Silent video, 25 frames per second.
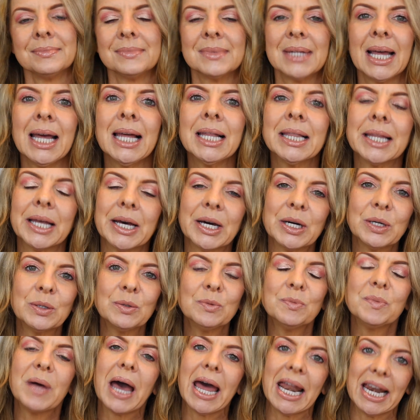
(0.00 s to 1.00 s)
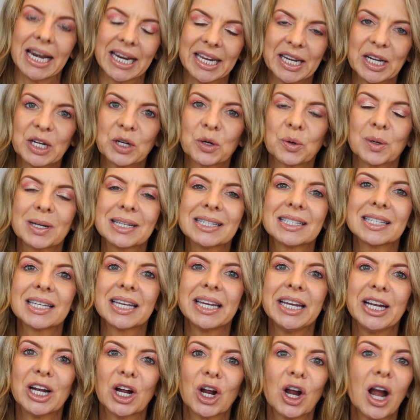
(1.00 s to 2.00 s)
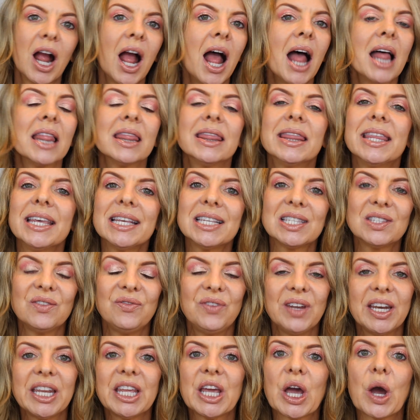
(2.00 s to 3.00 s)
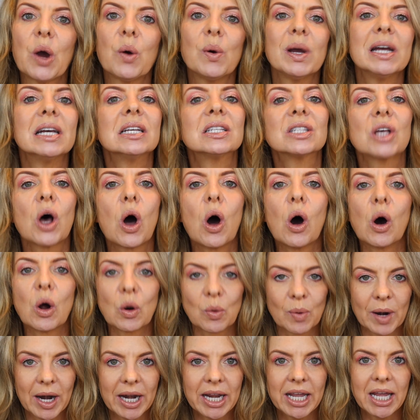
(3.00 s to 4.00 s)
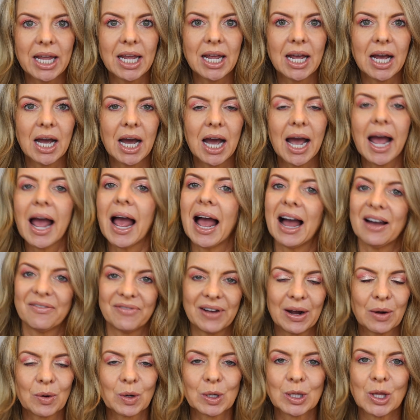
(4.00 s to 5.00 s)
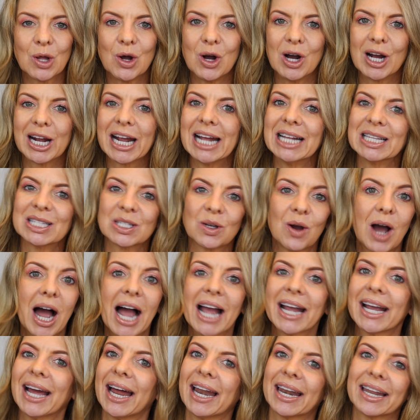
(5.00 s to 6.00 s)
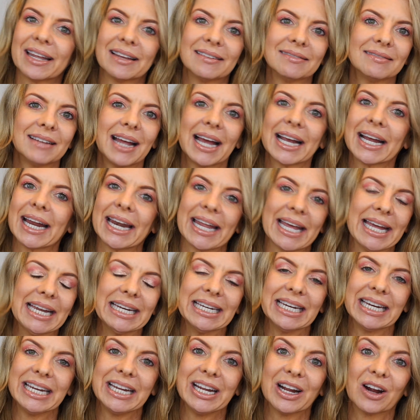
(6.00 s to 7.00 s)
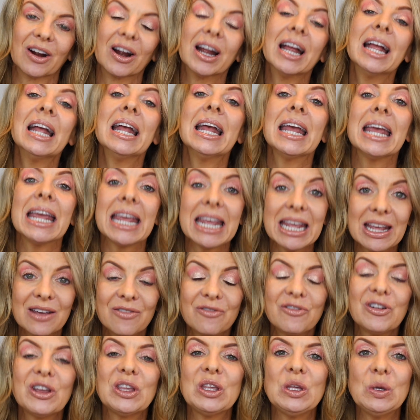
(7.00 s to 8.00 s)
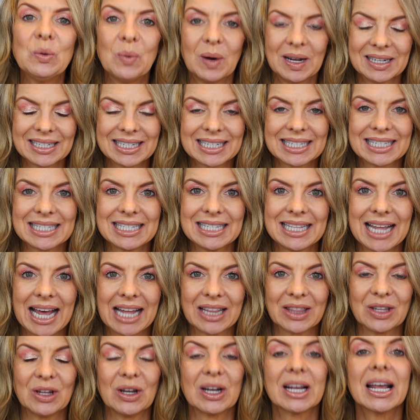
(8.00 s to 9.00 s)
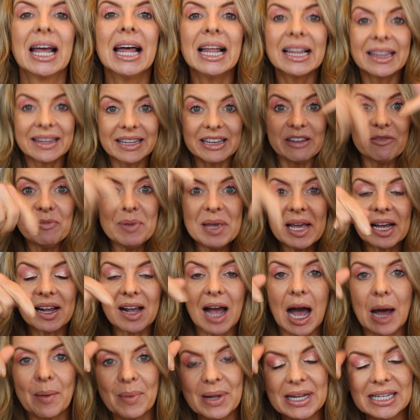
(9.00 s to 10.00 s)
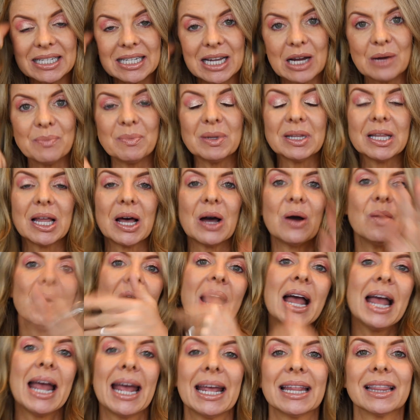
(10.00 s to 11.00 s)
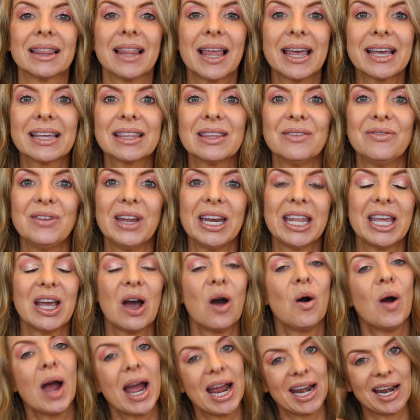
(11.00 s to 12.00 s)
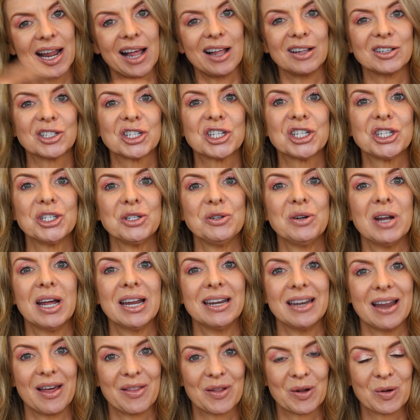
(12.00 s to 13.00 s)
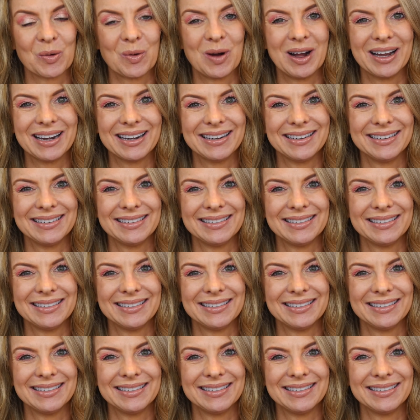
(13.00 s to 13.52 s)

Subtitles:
Hello, Editing Kris here. This video is already a half hour long, and so I gotta end it here. If you want to see that look, leave me a comment down below and like the video, and I'll shoot another one.